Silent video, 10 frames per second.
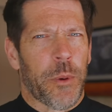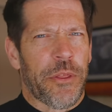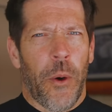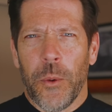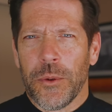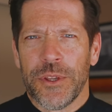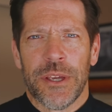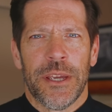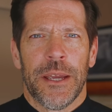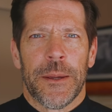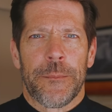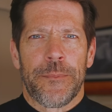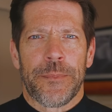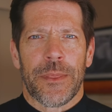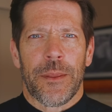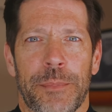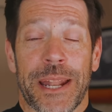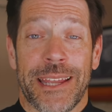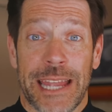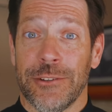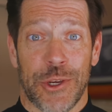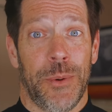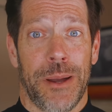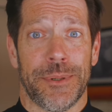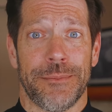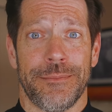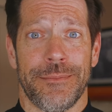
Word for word: or withhold, but I can show up.